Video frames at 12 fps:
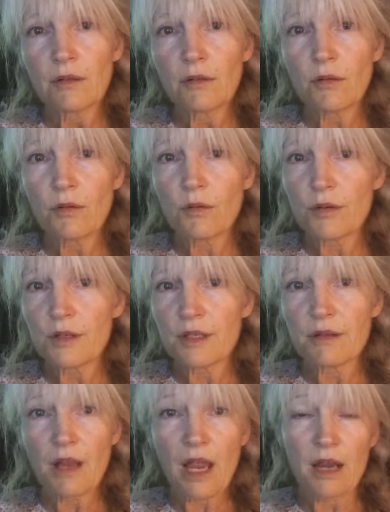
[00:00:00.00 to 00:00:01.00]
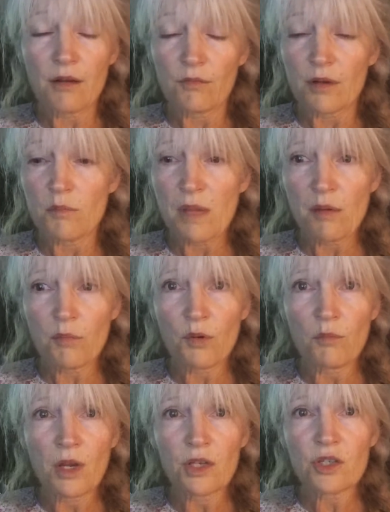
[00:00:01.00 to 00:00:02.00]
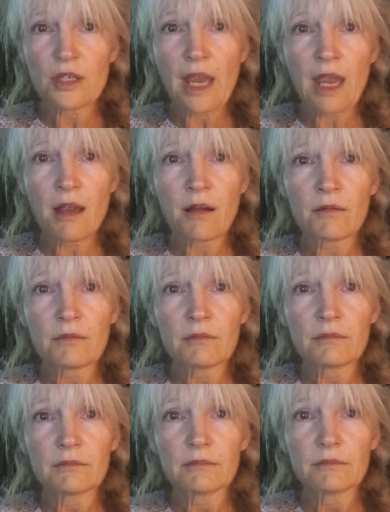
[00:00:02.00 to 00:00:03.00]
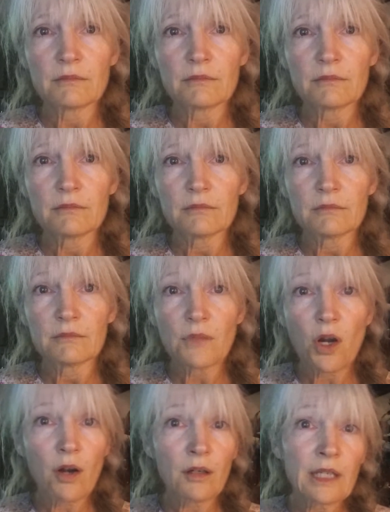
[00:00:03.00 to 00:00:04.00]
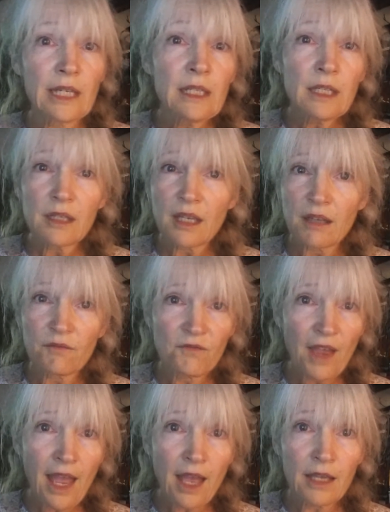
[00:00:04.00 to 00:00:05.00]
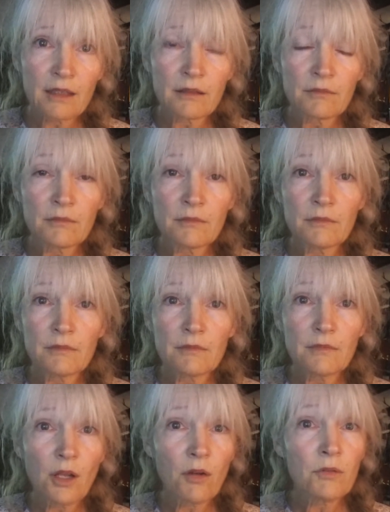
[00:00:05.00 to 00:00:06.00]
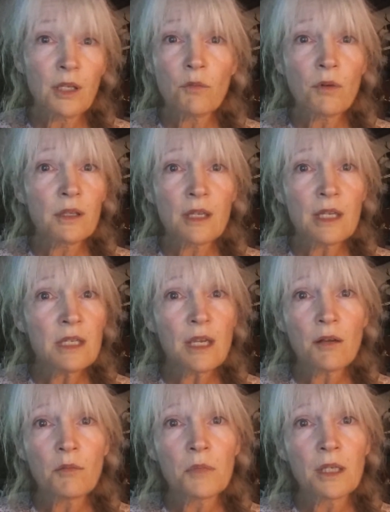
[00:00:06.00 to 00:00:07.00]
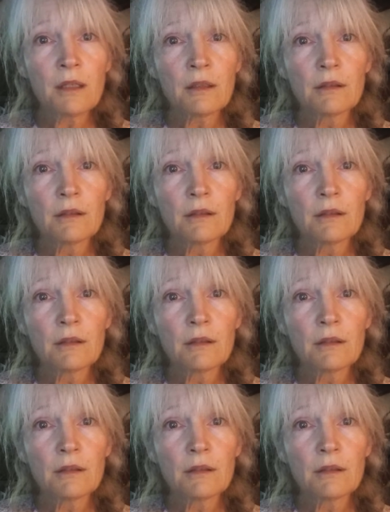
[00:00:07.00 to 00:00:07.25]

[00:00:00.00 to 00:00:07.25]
Of course, I don't remember much now. Hardly anything, in fact. Only what they tell me.